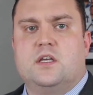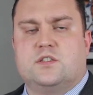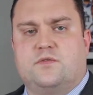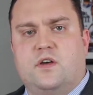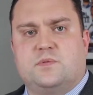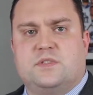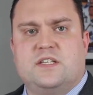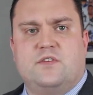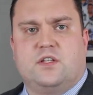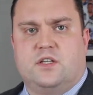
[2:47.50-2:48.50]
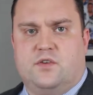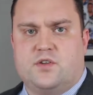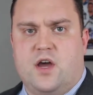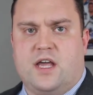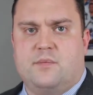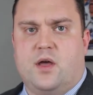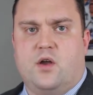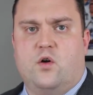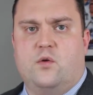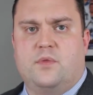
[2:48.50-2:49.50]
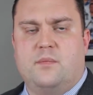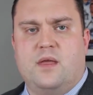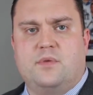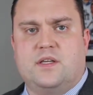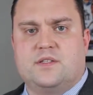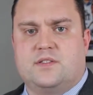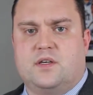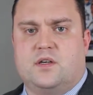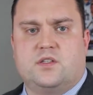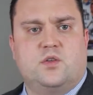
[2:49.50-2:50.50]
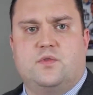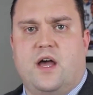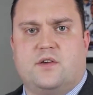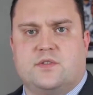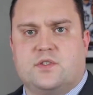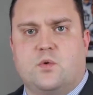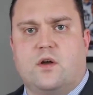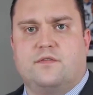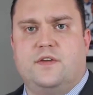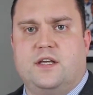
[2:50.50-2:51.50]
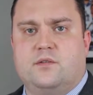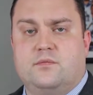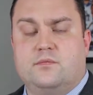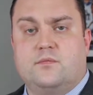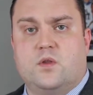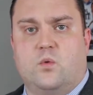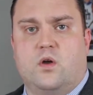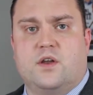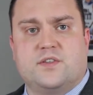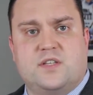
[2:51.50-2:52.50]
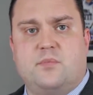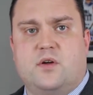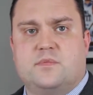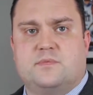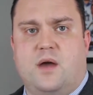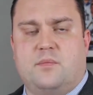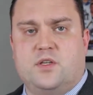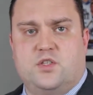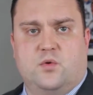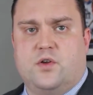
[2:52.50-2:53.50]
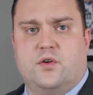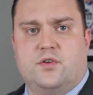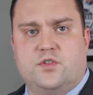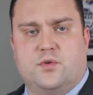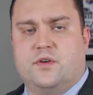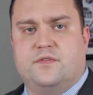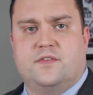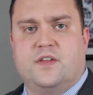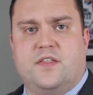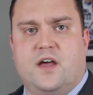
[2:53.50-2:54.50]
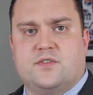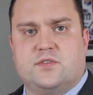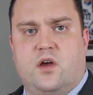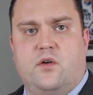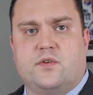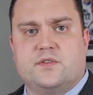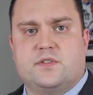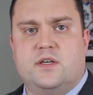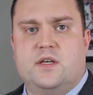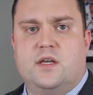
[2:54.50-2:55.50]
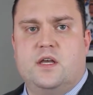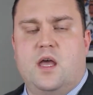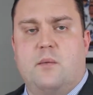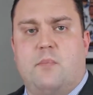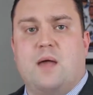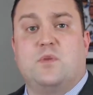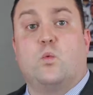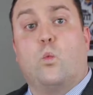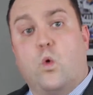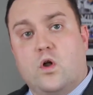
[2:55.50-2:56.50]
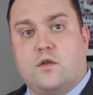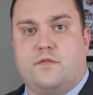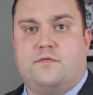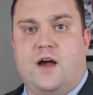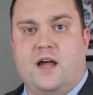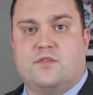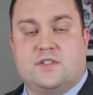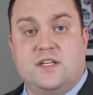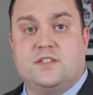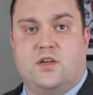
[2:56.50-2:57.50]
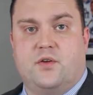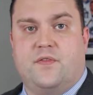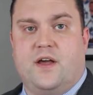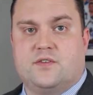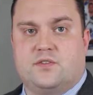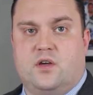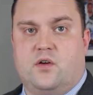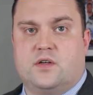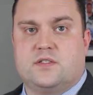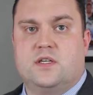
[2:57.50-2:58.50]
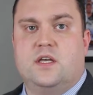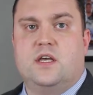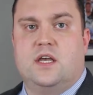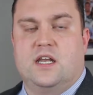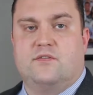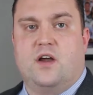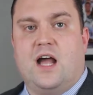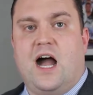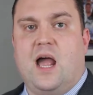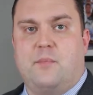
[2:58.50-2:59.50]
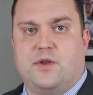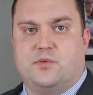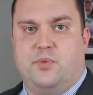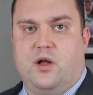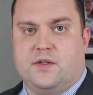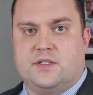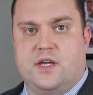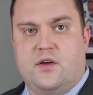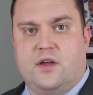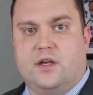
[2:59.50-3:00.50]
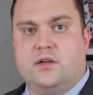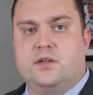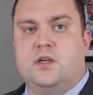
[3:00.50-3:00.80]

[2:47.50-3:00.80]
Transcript: So very specifically, if you're talking about a home that maybe is 2,000 square feet, where in the suburbs might be $200,000, $250,000, might be worth $500,000 or $600,000 in a very high metropolitan area.